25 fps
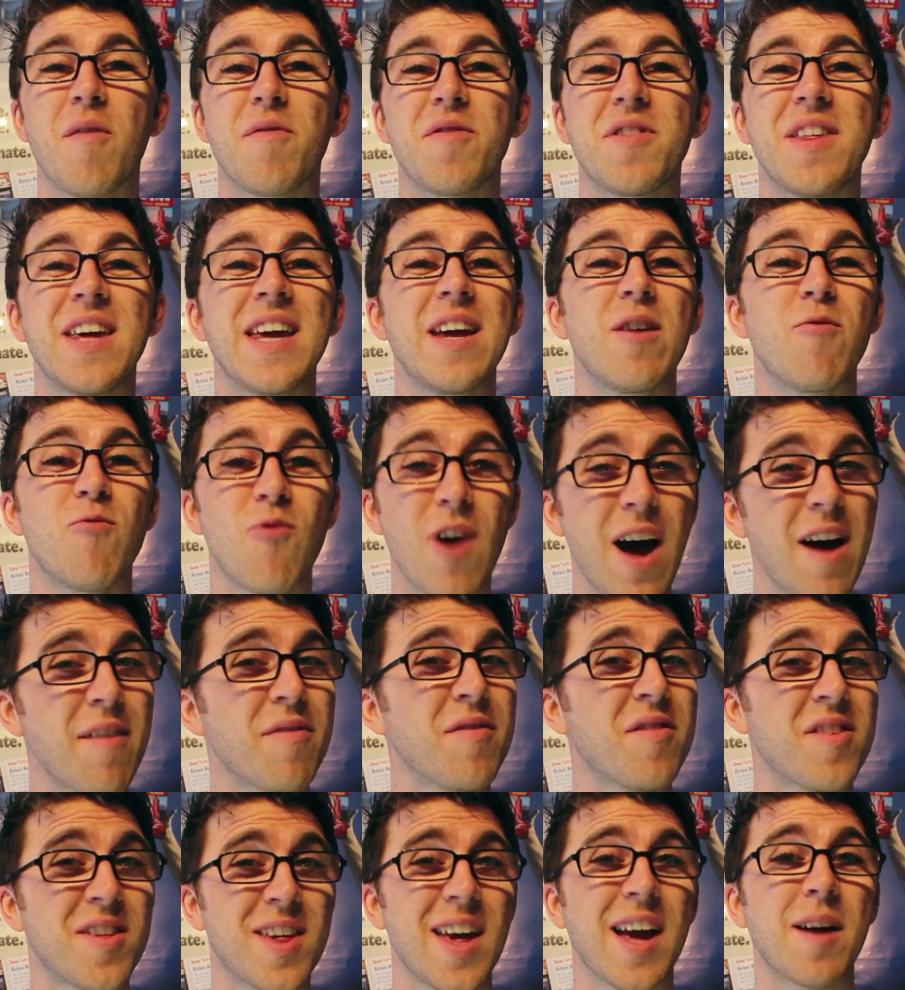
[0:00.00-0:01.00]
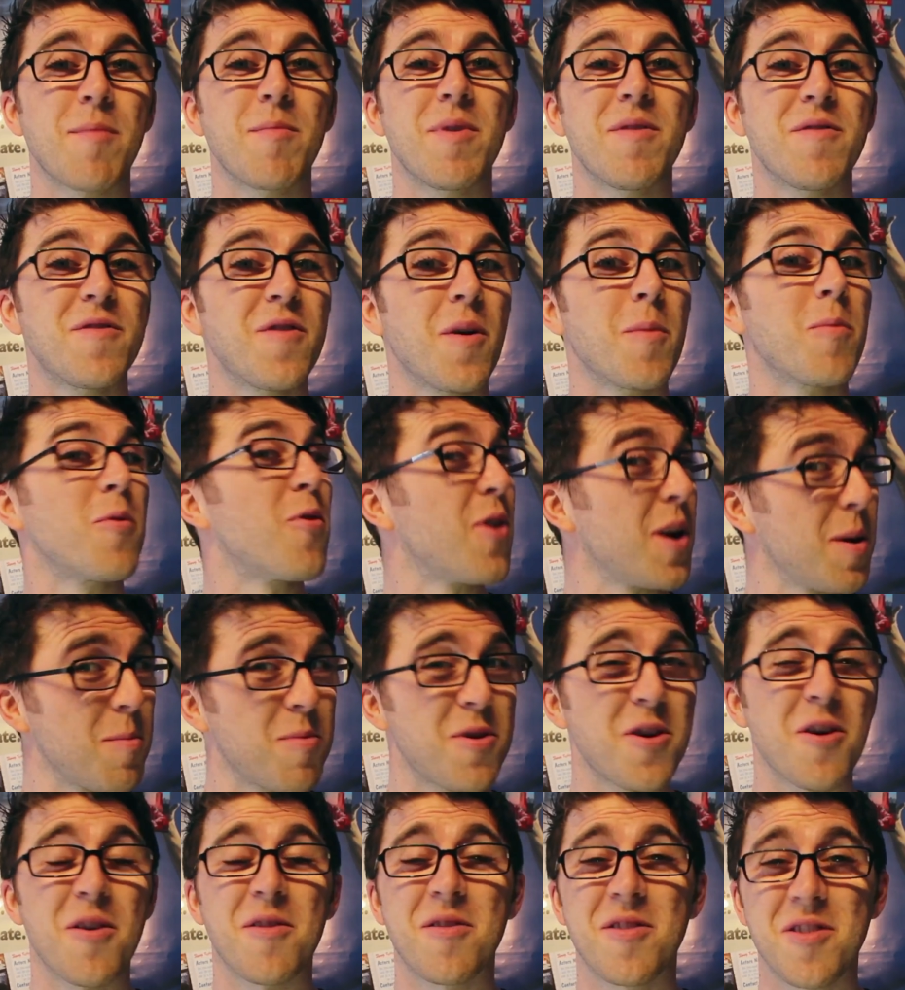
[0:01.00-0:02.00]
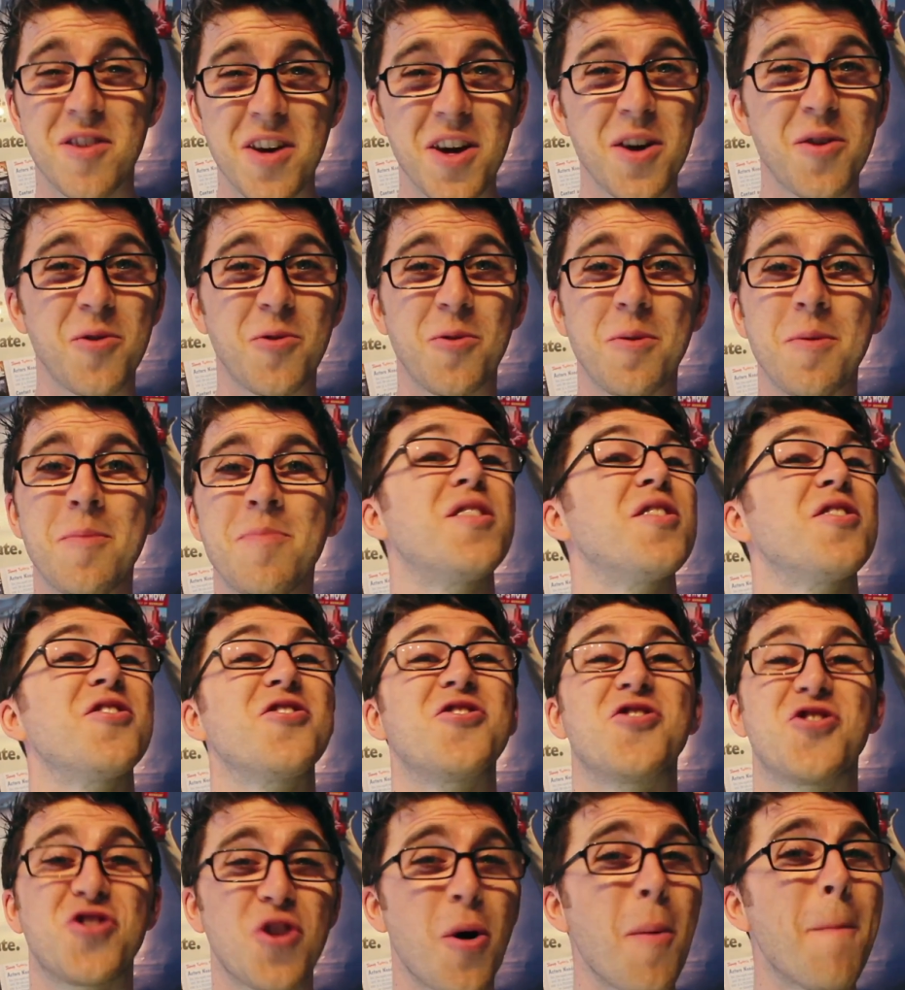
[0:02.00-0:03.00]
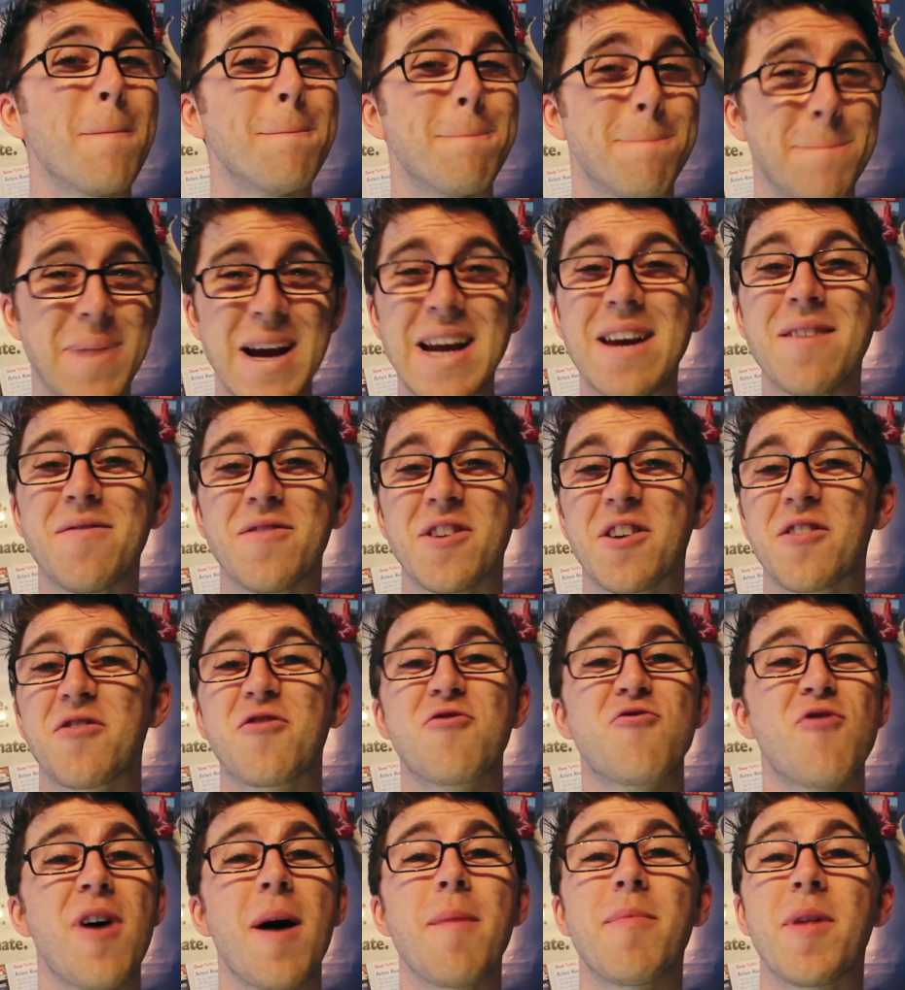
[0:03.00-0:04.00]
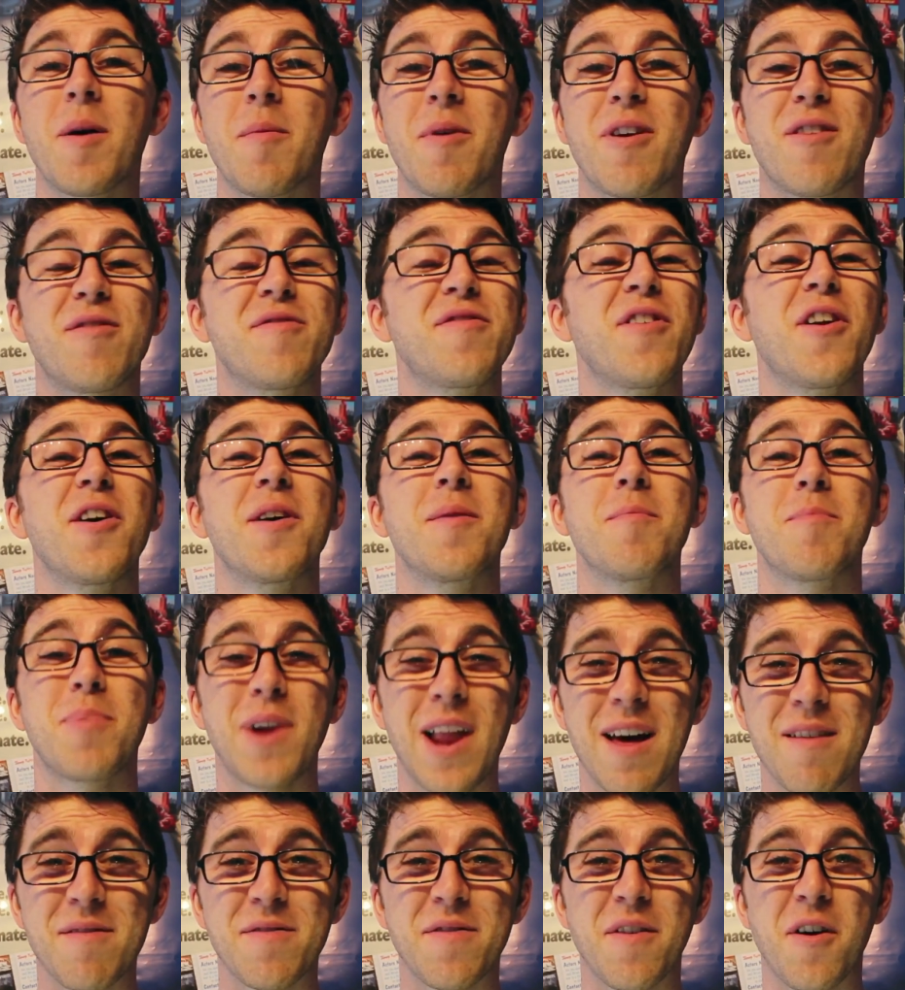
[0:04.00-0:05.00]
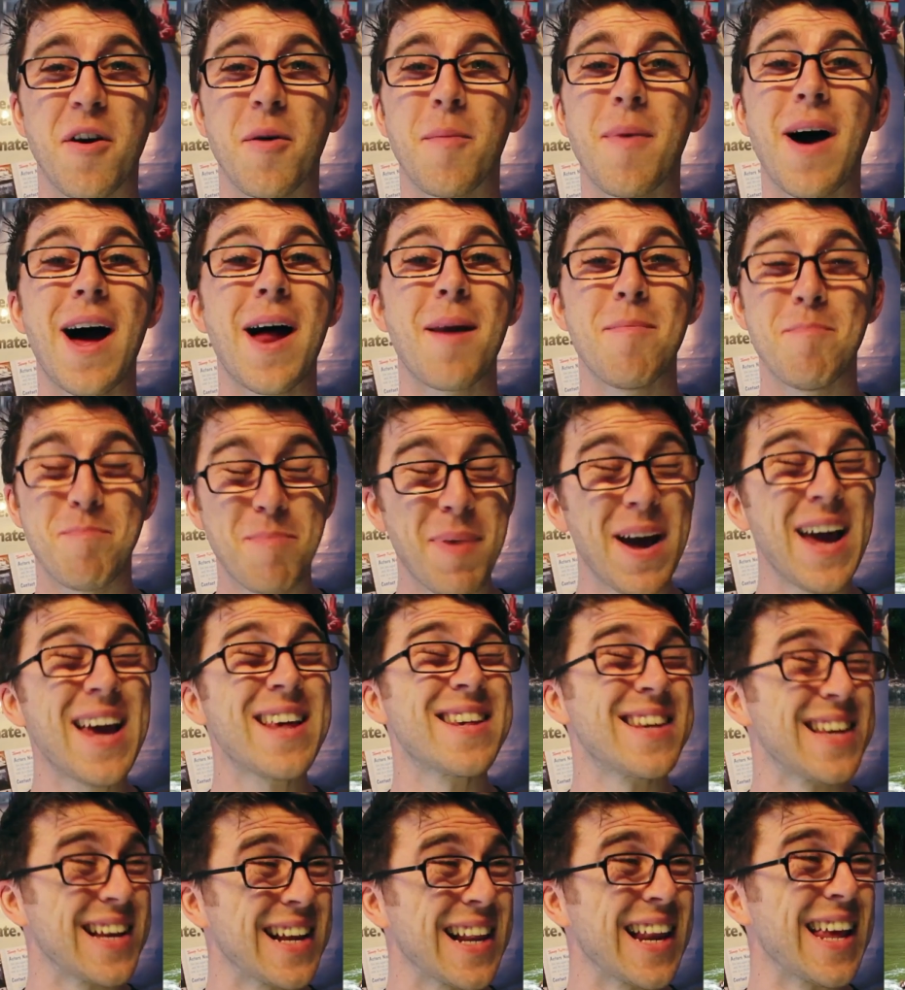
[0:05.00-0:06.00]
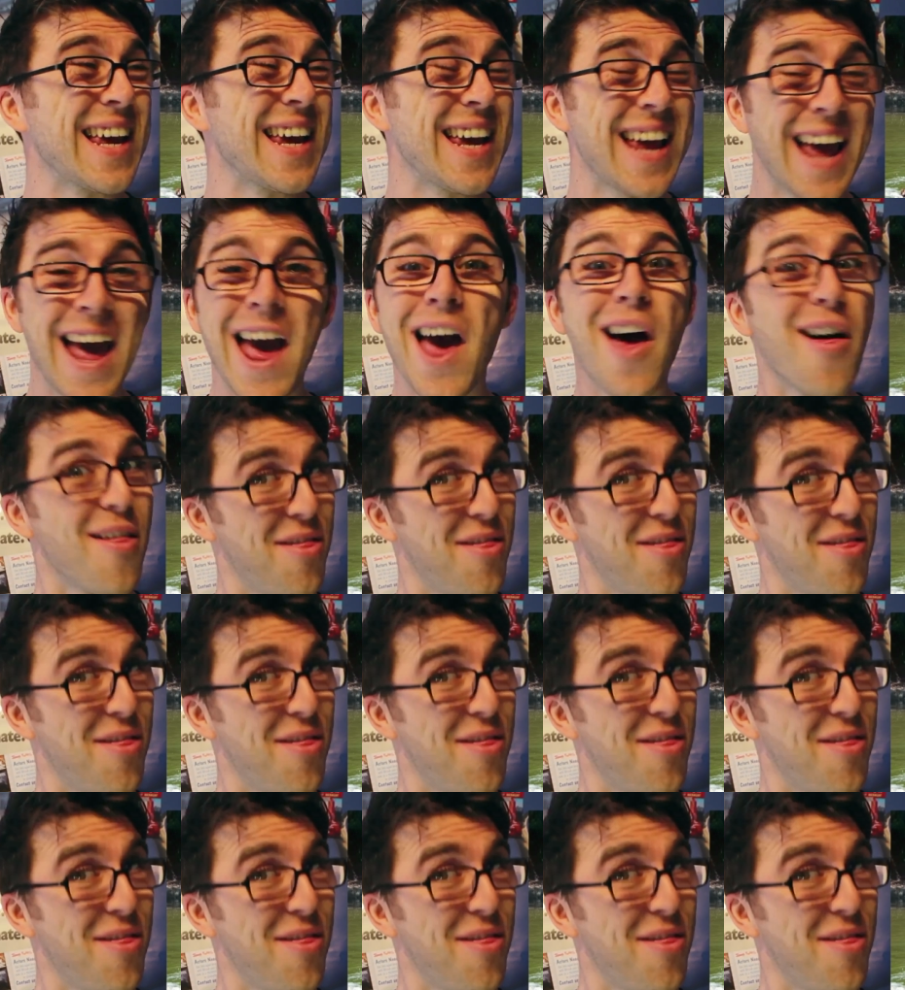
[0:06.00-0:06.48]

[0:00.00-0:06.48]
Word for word: of the rafts segment from Creepshow 2, the Zombeavers trap them on a floating platform and basically,